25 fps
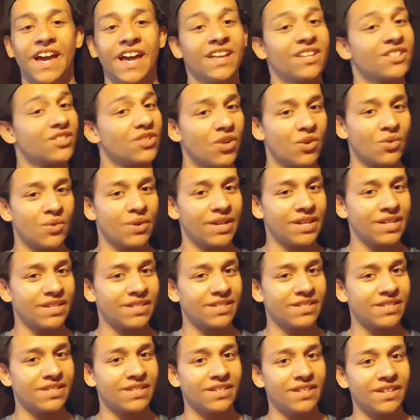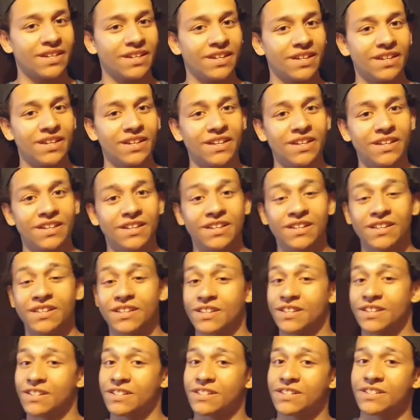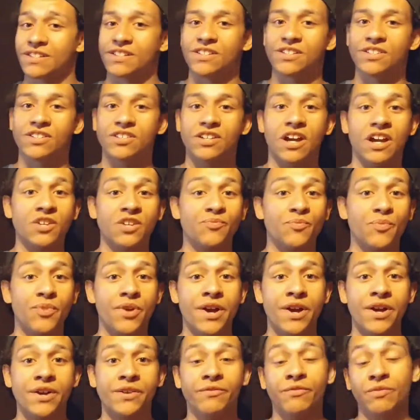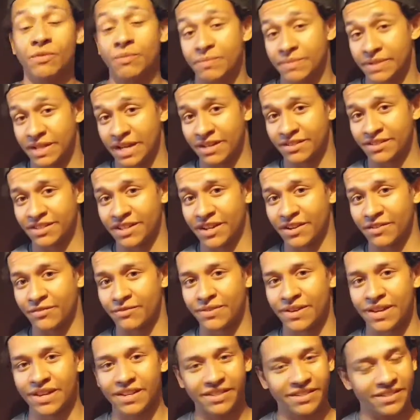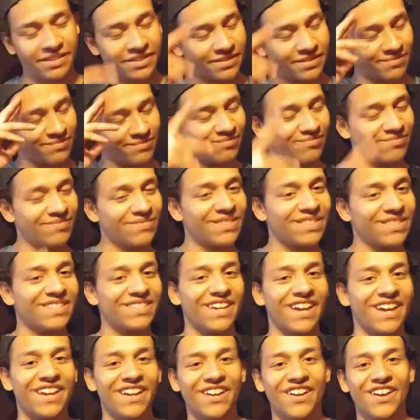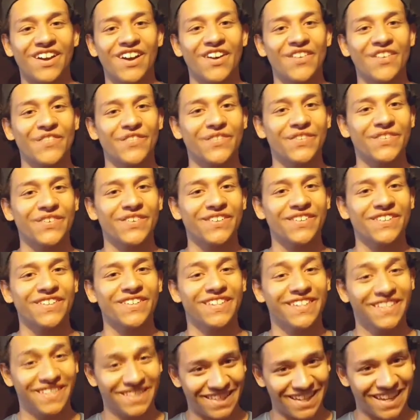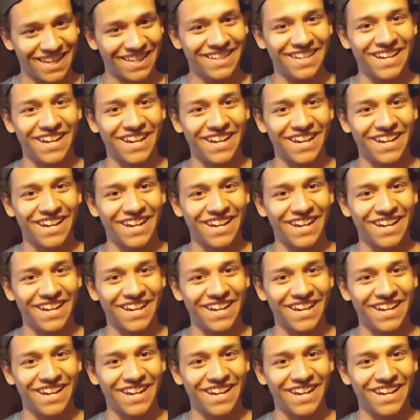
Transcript: As always, this is Josh Brown from Downtown Effects, signing off. Take